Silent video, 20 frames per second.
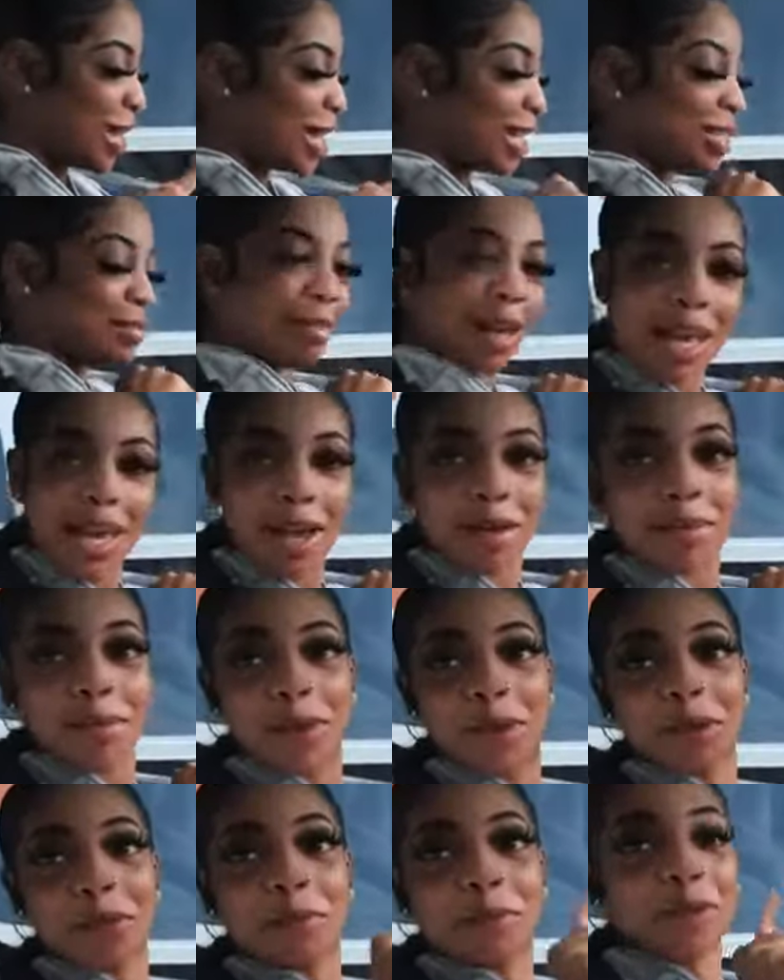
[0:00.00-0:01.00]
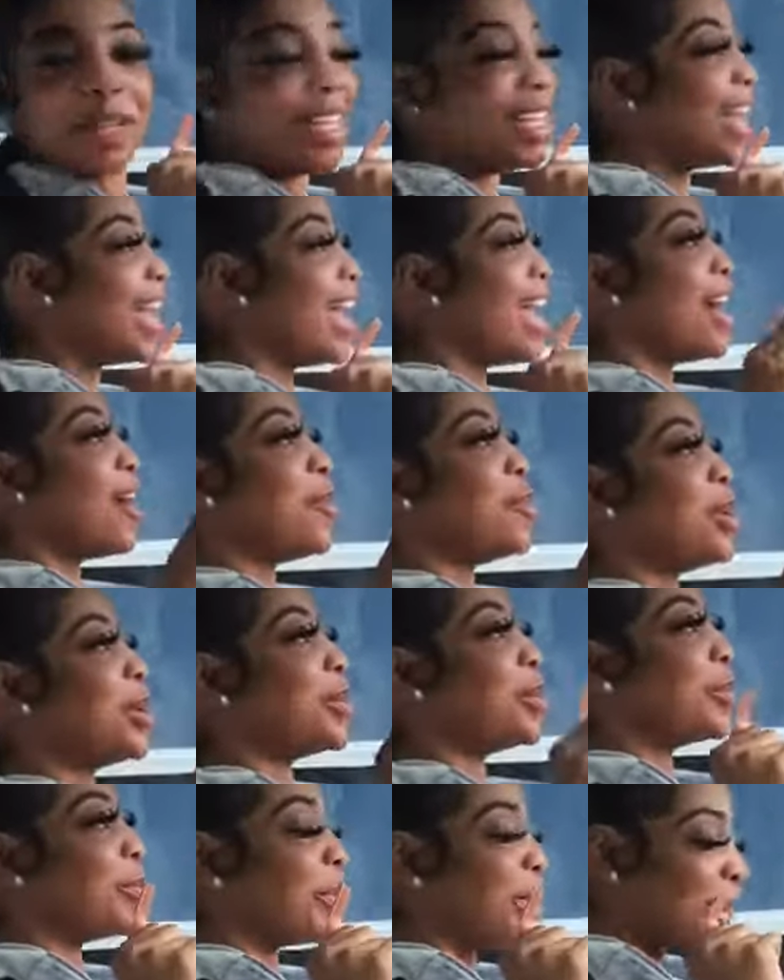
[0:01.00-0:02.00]
Yes, ma'am. We can re, we
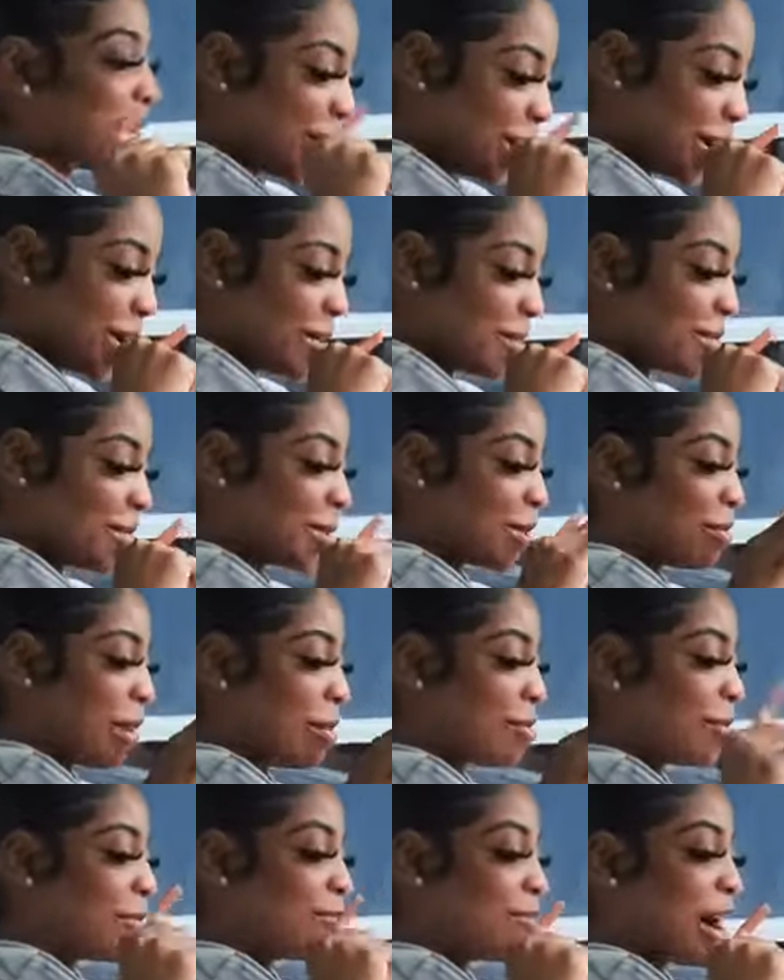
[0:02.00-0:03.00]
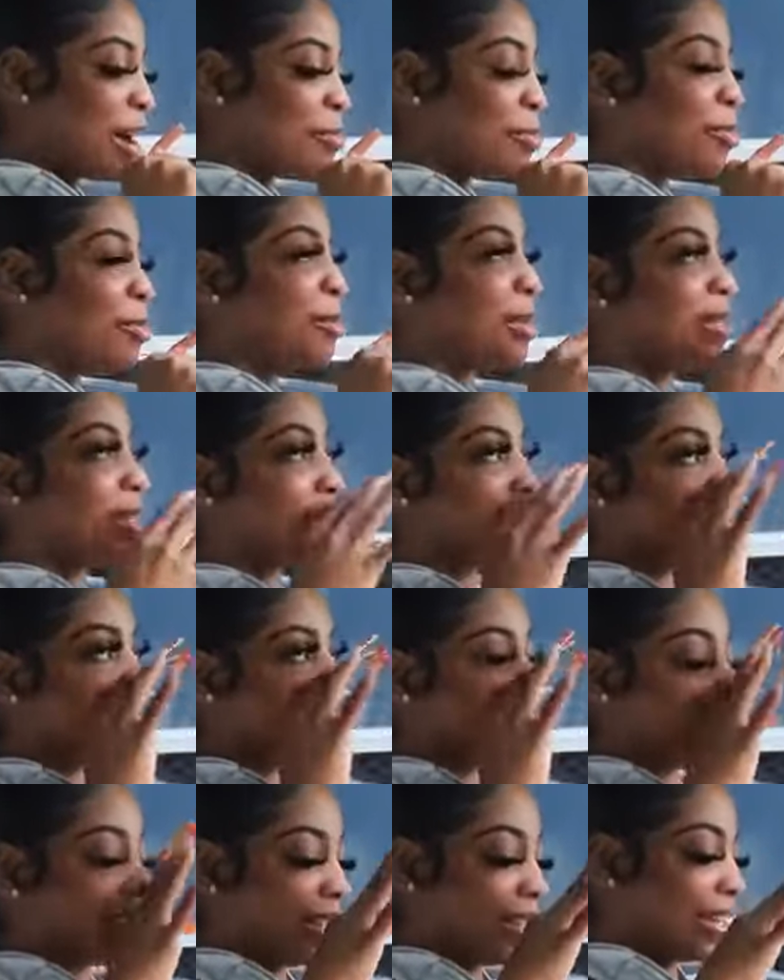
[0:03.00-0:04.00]
can re up. So I moved my appointment
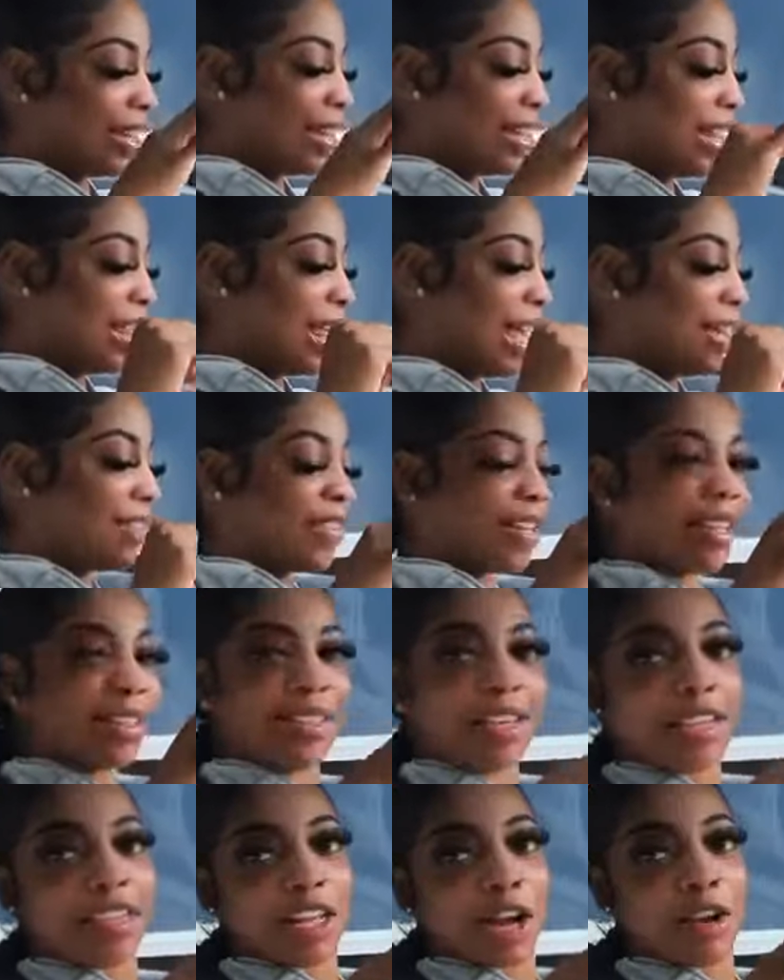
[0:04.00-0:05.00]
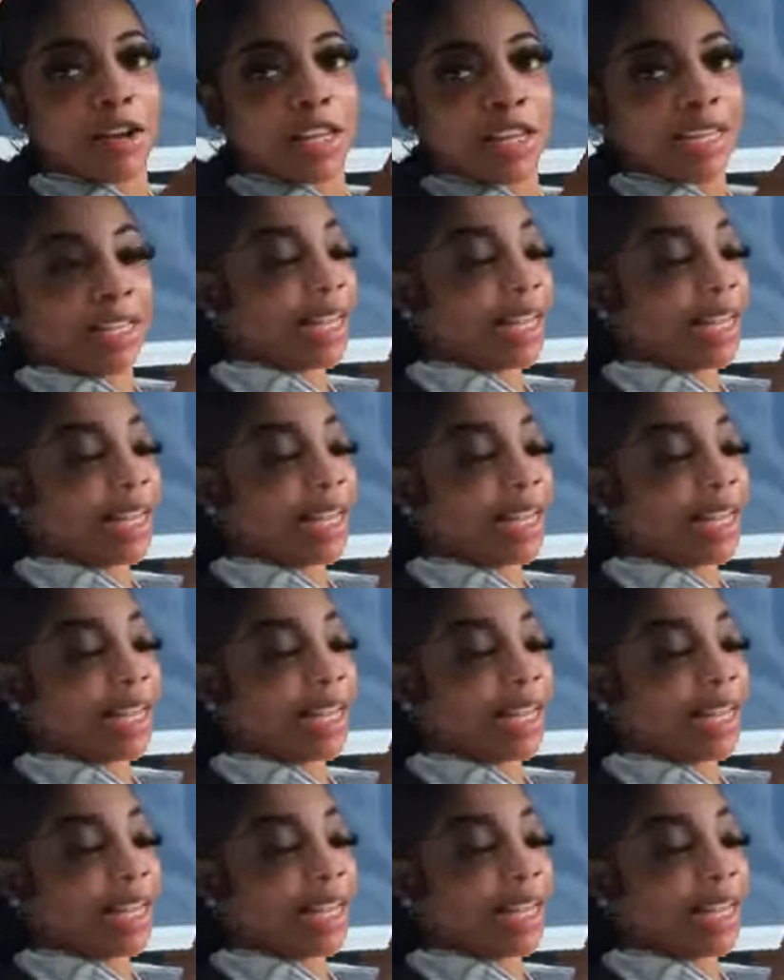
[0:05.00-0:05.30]
to 11, 10 30,